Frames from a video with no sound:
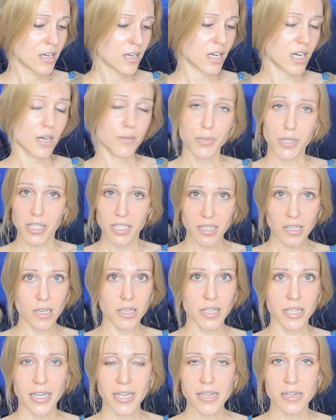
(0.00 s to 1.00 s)
Uh, but
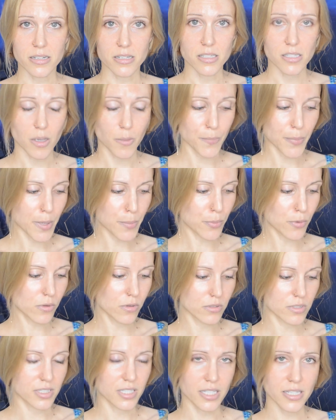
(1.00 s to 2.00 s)
again, some
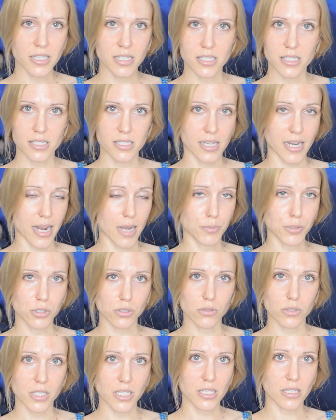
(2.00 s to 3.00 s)
people said this is an
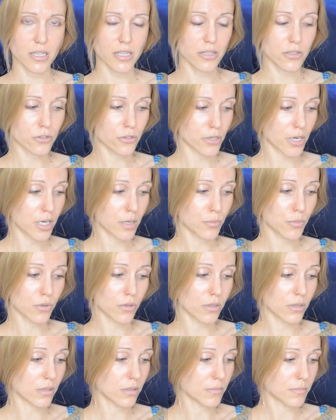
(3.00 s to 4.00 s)
absolutely
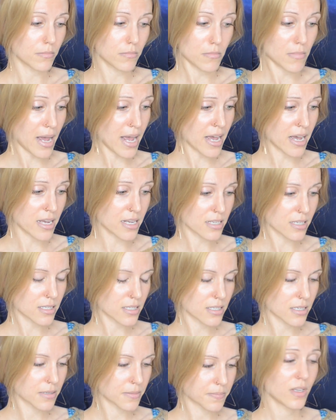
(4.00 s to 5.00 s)
incredible
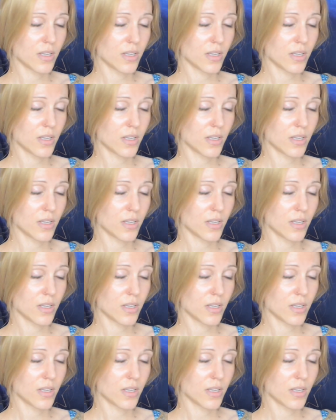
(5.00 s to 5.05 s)
mask.